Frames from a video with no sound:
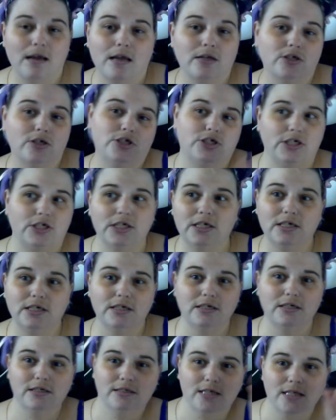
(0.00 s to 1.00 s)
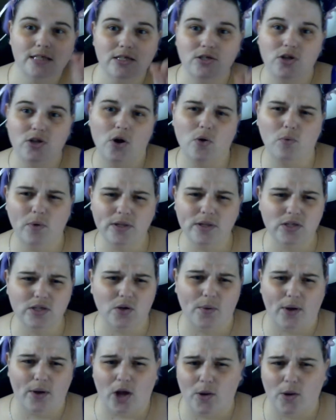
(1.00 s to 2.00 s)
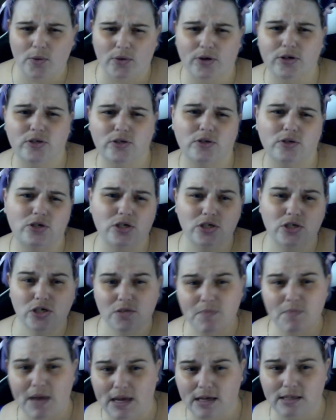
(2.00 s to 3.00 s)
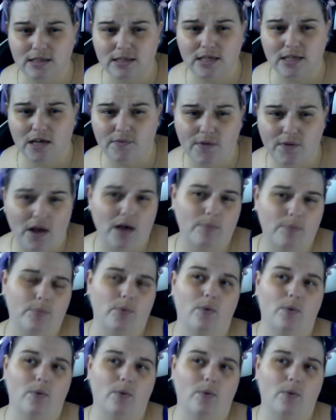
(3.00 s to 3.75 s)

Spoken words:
She doesn't know what's going on with her, so she's just making stuff up,